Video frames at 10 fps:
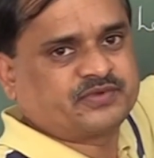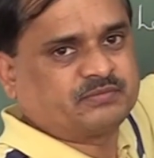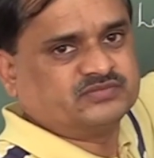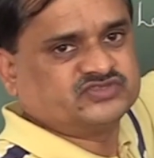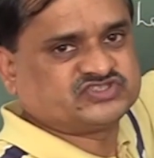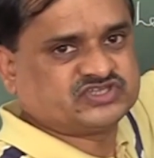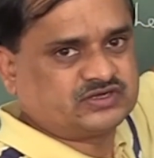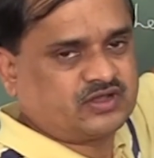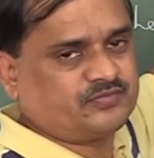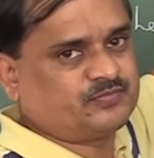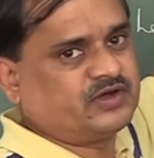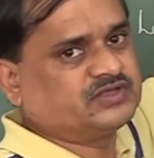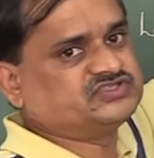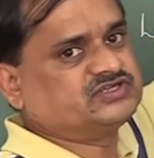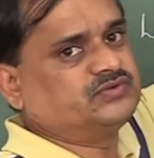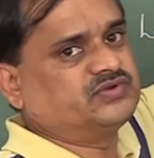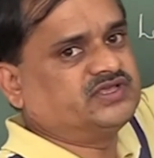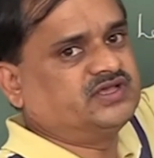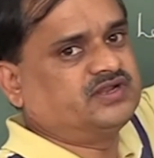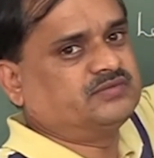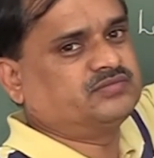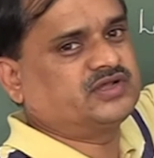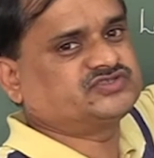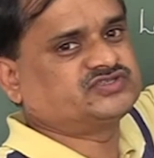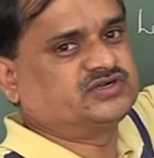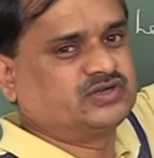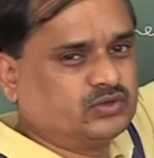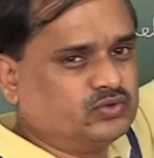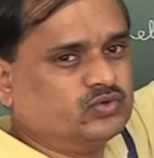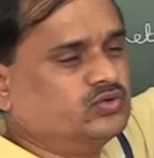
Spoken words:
from set of positive real numbers to